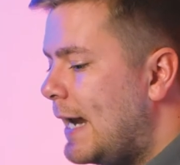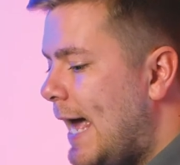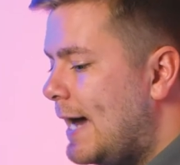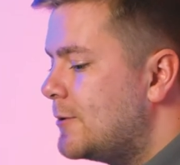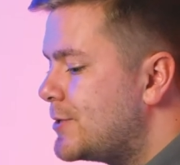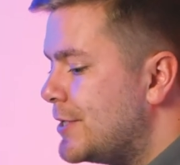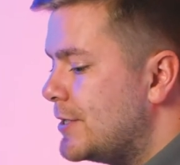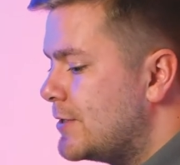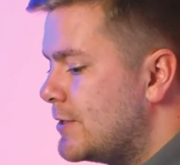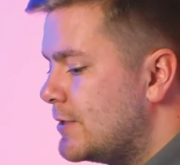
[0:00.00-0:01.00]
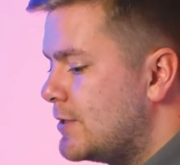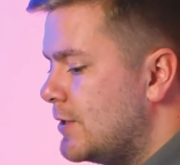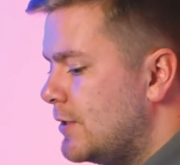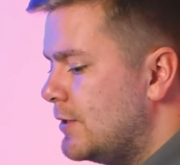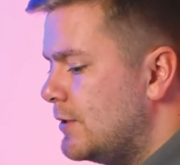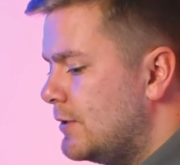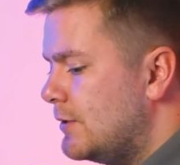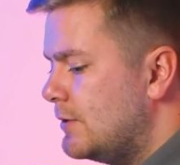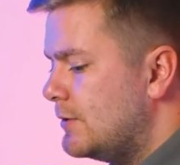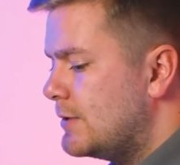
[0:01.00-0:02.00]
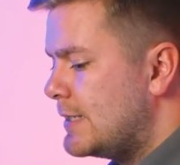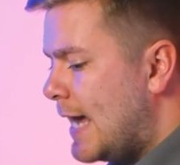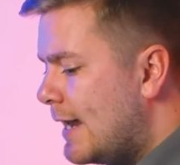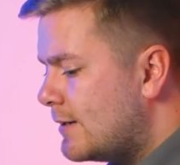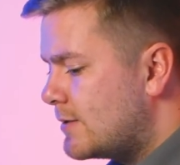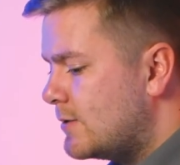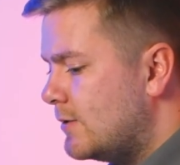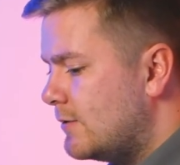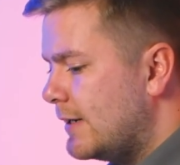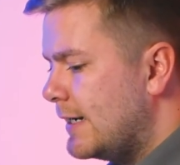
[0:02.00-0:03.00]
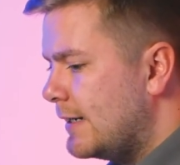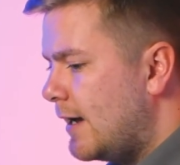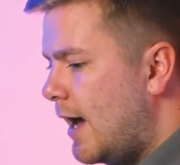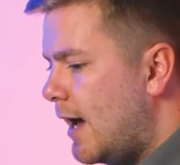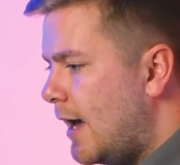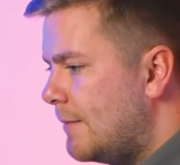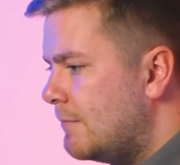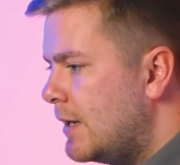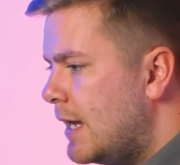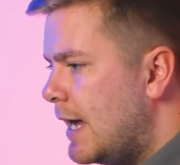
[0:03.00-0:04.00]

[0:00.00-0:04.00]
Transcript: allows us to tell a story um,